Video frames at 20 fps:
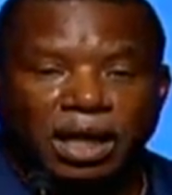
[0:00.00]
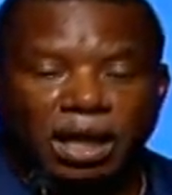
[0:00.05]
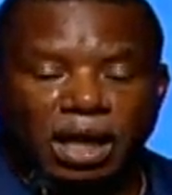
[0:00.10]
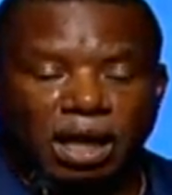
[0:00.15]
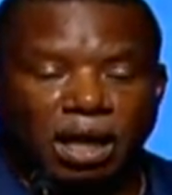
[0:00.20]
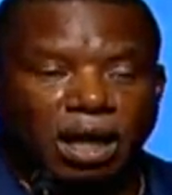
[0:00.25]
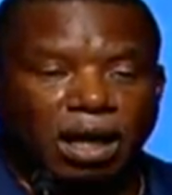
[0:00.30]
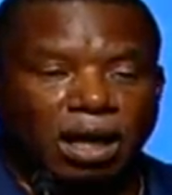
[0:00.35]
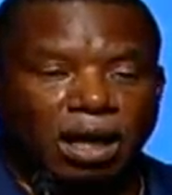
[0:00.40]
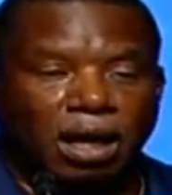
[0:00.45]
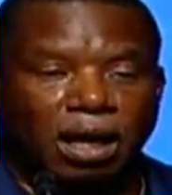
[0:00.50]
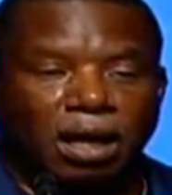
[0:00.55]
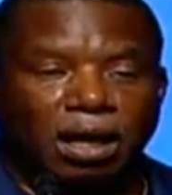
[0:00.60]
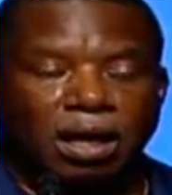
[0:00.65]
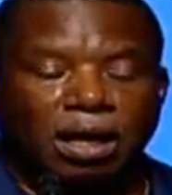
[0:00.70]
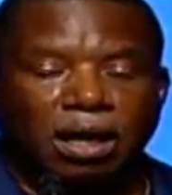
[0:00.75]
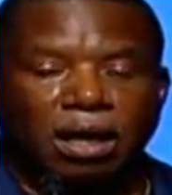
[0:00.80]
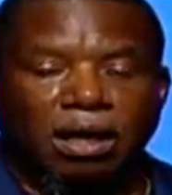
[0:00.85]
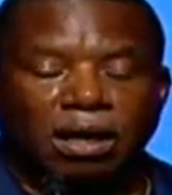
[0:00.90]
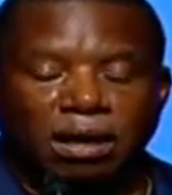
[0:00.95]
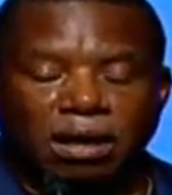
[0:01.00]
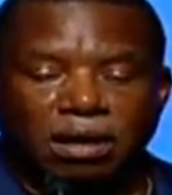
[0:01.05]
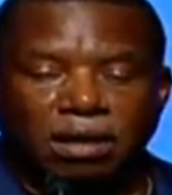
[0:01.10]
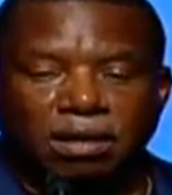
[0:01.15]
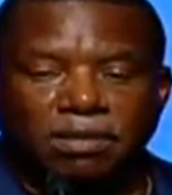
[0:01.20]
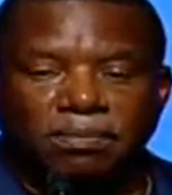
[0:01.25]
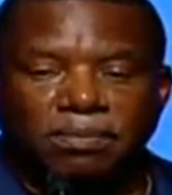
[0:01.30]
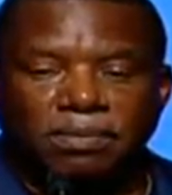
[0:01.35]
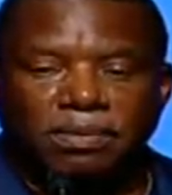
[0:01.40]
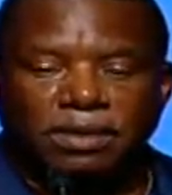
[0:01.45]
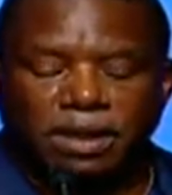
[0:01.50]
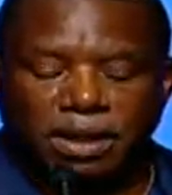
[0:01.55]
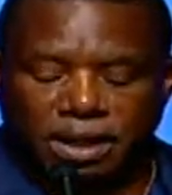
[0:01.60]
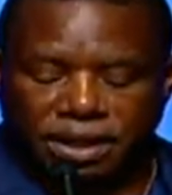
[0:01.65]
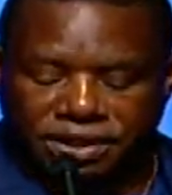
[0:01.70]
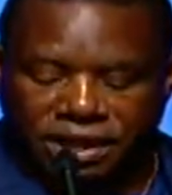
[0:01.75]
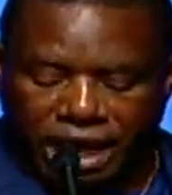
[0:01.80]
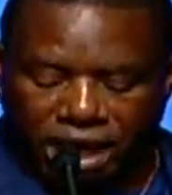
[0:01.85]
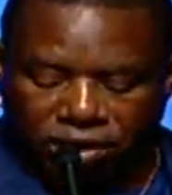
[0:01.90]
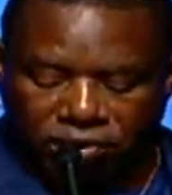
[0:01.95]
Uh,
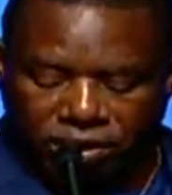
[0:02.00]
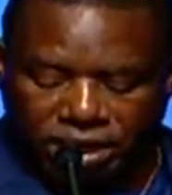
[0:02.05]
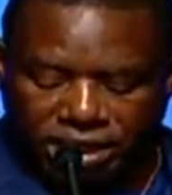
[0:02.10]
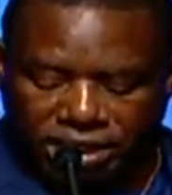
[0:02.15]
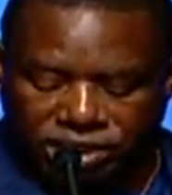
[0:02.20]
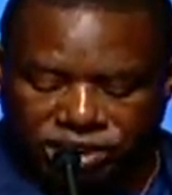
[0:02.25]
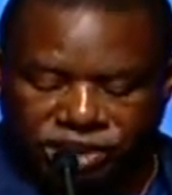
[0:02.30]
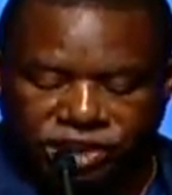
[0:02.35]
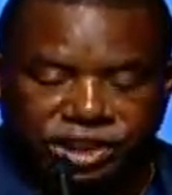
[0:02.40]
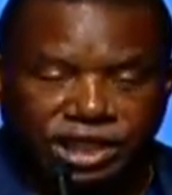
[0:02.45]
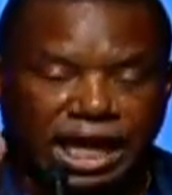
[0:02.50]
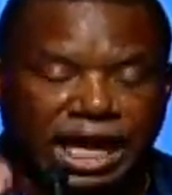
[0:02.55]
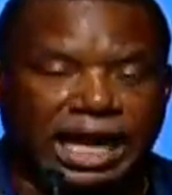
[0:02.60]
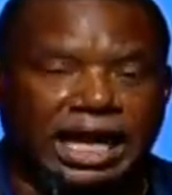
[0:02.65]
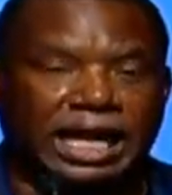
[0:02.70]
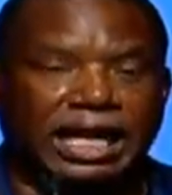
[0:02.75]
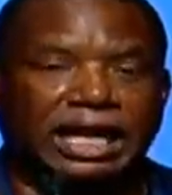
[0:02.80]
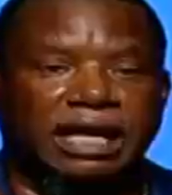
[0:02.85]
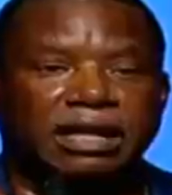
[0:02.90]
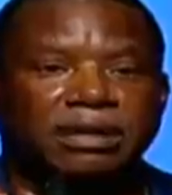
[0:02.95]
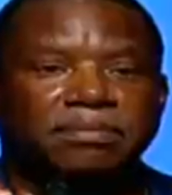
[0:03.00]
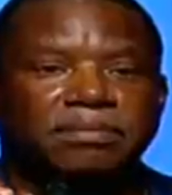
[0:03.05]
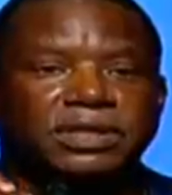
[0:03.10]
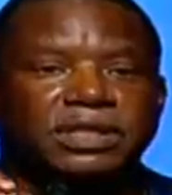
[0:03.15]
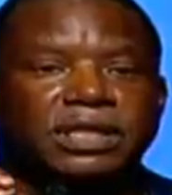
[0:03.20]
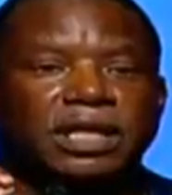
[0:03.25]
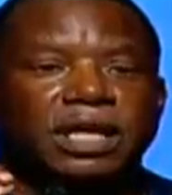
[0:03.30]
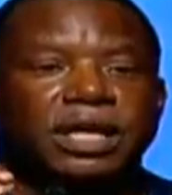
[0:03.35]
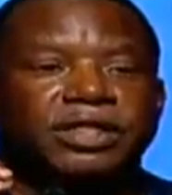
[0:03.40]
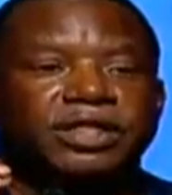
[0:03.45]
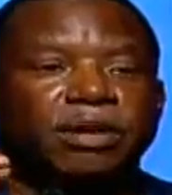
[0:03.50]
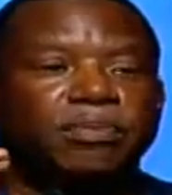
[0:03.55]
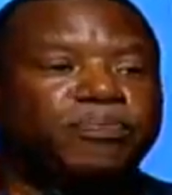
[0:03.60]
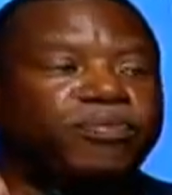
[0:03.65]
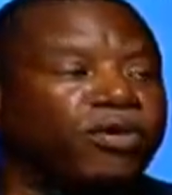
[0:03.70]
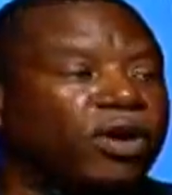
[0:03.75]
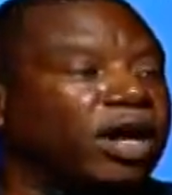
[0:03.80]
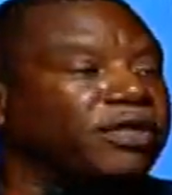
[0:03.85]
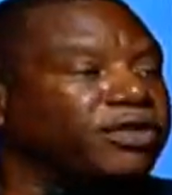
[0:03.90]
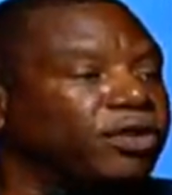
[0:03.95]
there is James, the
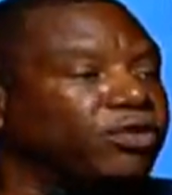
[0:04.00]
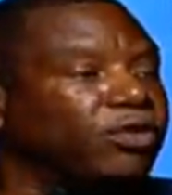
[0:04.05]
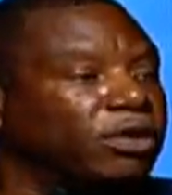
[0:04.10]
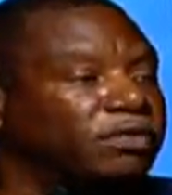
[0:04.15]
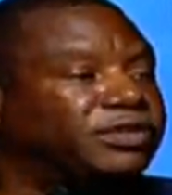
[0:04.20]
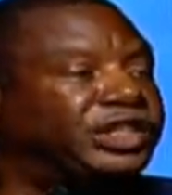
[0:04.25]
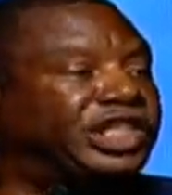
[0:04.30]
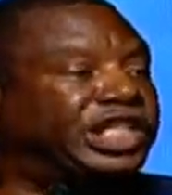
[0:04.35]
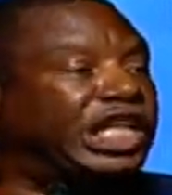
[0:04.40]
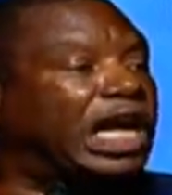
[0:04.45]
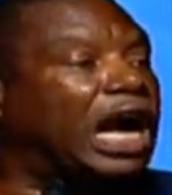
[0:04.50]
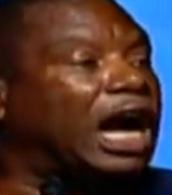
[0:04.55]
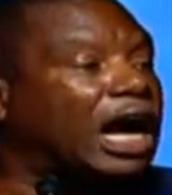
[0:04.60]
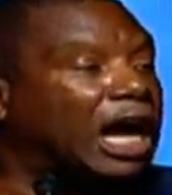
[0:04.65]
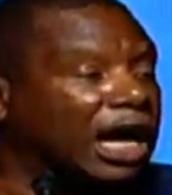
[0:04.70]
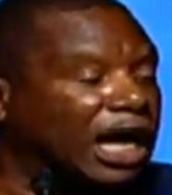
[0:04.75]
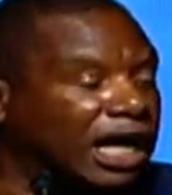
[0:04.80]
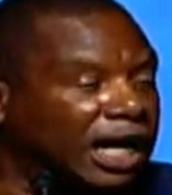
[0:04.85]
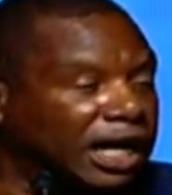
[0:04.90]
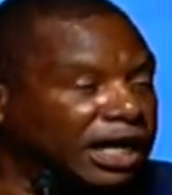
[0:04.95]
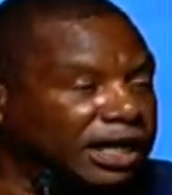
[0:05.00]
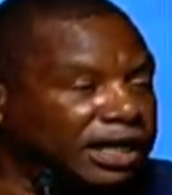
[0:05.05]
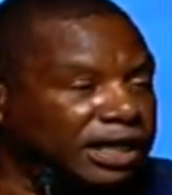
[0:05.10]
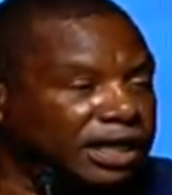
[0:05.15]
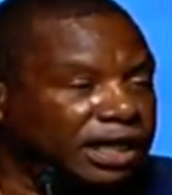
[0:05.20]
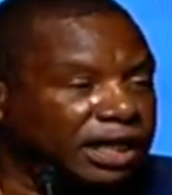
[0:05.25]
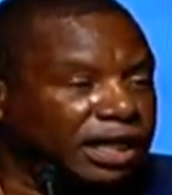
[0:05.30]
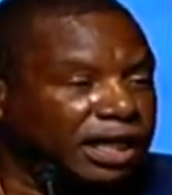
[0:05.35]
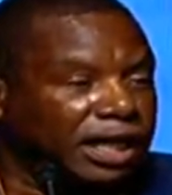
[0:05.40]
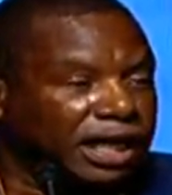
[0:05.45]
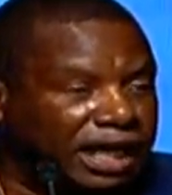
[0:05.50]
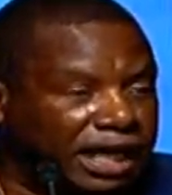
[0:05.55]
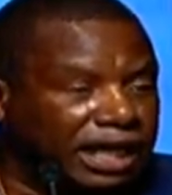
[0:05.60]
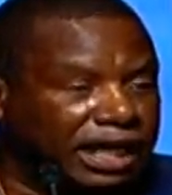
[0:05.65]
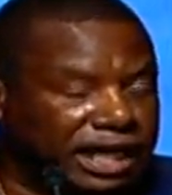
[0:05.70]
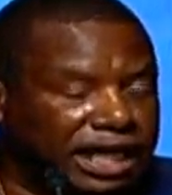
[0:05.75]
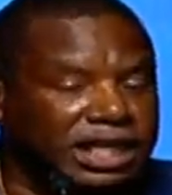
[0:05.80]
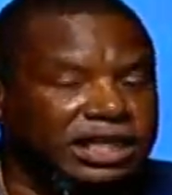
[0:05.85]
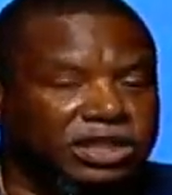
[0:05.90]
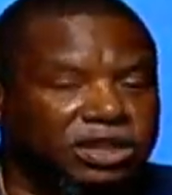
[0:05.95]
brother of John. He,
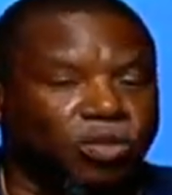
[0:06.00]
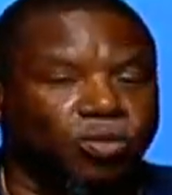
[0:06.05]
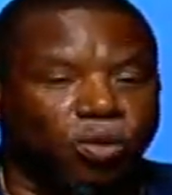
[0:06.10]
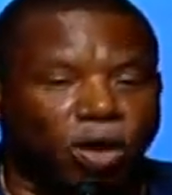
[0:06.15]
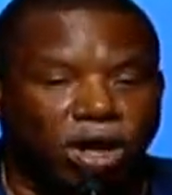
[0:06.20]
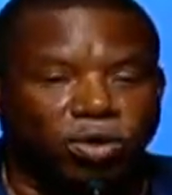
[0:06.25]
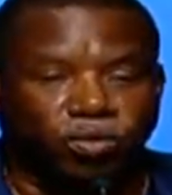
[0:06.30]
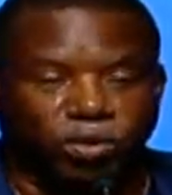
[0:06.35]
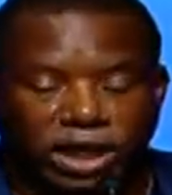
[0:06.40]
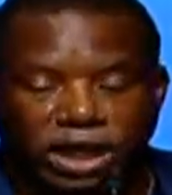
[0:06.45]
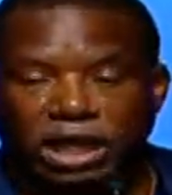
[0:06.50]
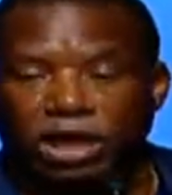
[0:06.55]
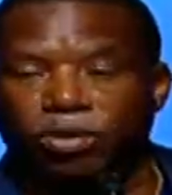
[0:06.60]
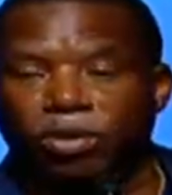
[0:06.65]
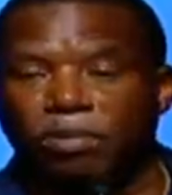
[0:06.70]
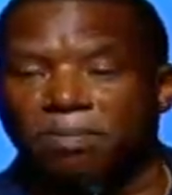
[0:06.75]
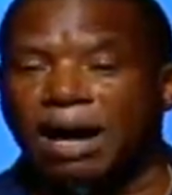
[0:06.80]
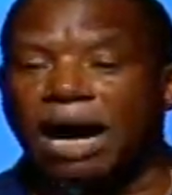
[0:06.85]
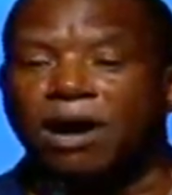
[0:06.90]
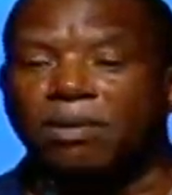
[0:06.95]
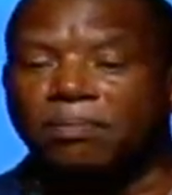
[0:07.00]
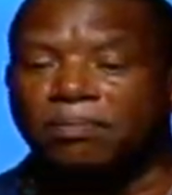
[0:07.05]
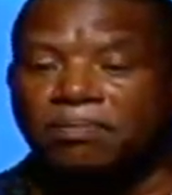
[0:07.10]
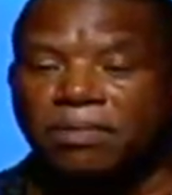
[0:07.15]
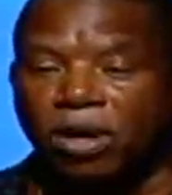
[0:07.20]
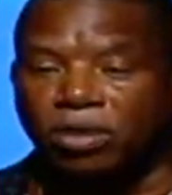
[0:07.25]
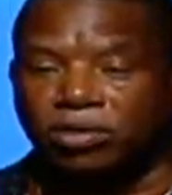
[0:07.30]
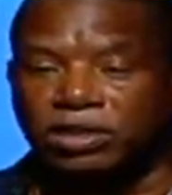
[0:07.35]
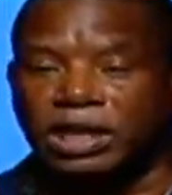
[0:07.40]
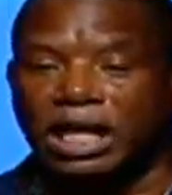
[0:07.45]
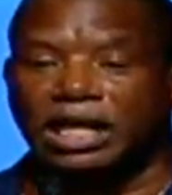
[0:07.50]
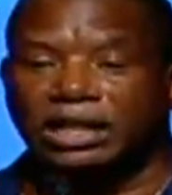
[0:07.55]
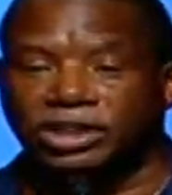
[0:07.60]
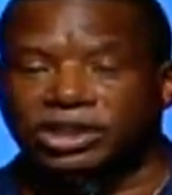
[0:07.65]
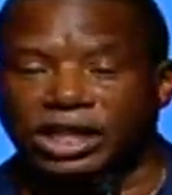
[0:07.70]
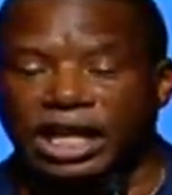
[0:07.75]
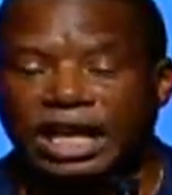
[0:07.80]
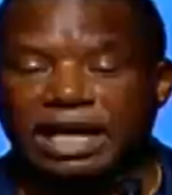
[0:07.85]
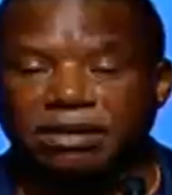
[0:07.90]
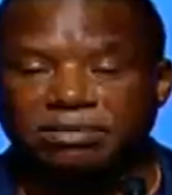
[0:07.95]
he's the one we hear about most.
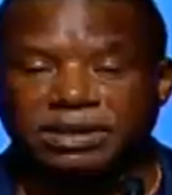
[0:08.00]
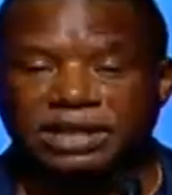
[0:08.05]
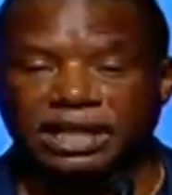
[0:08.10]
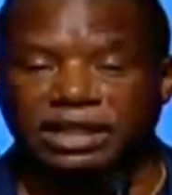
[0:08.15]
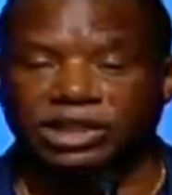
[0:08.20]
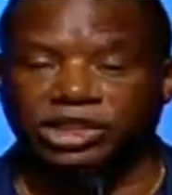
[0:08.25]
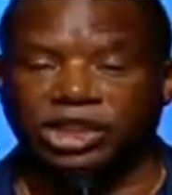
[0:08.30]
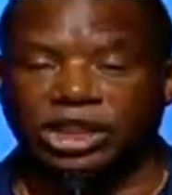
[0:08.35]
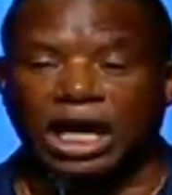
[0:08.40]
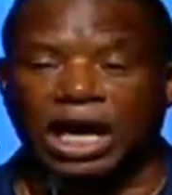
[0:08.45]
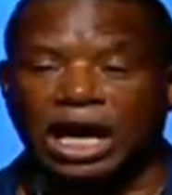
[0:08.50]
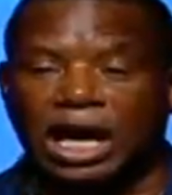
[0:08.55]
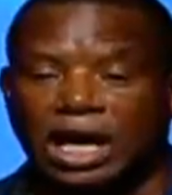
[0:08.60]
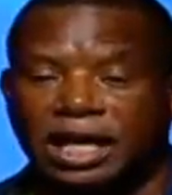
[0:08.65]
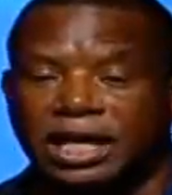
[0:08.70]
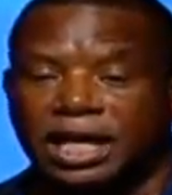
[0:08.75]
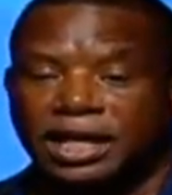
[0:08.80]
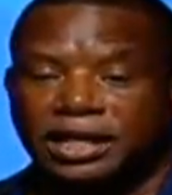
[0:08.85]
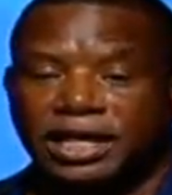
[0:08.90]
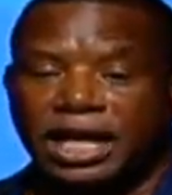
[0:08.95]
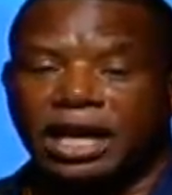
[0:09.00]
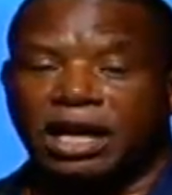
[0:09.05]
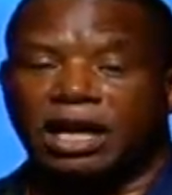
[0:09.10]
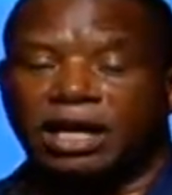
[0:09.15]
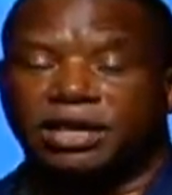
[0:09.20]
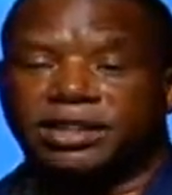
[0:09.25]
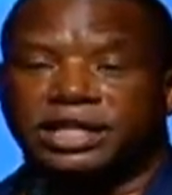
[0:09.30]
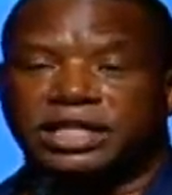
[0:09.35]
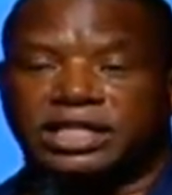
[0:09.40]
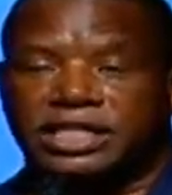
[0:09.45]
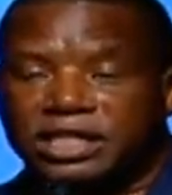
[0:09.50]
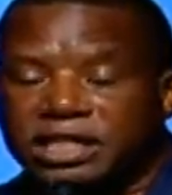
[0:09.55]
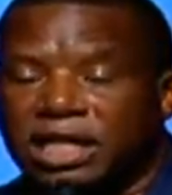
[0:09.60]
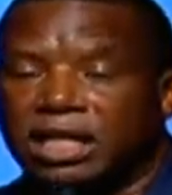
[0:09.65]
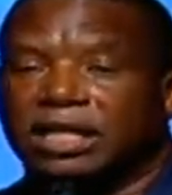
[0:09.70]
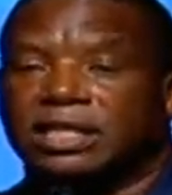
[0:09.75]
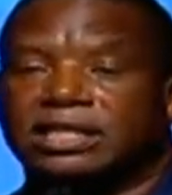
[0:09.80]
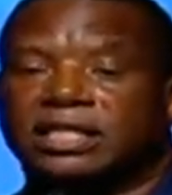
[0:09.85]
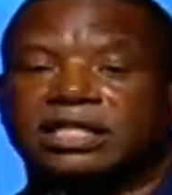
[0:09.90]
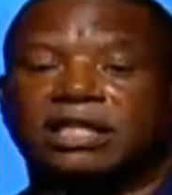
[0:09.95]
James and John, they are the
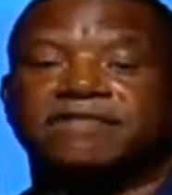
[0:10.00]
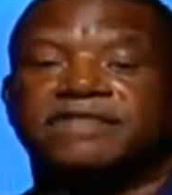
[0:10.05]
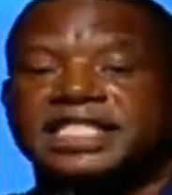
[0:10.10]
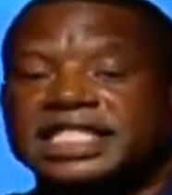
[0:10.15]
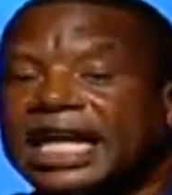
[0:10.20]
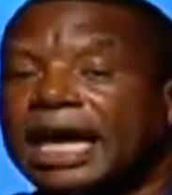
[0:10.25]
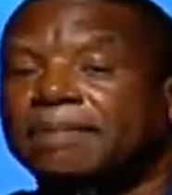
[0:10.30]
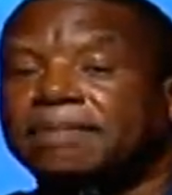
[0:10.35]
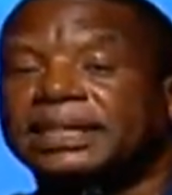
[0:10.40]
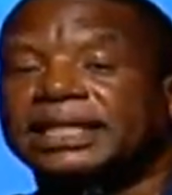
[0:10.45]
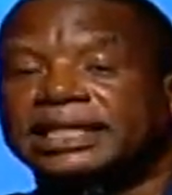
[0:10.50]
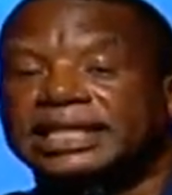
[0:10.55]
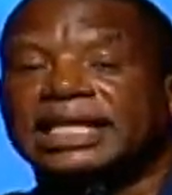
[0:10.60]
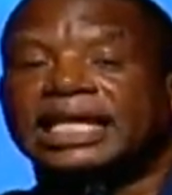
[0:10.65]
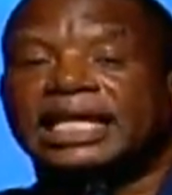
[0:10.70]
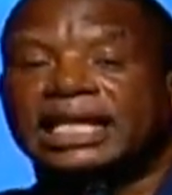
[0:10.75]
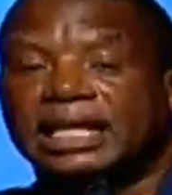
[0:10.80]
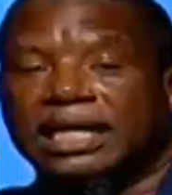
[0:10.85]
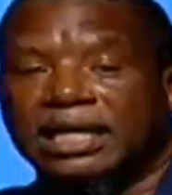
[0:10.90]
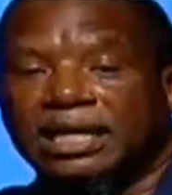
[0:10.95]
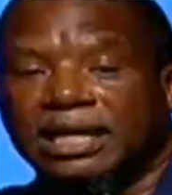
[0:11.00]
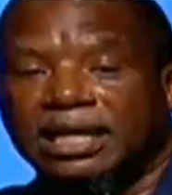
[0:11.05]
sons of Zebedee.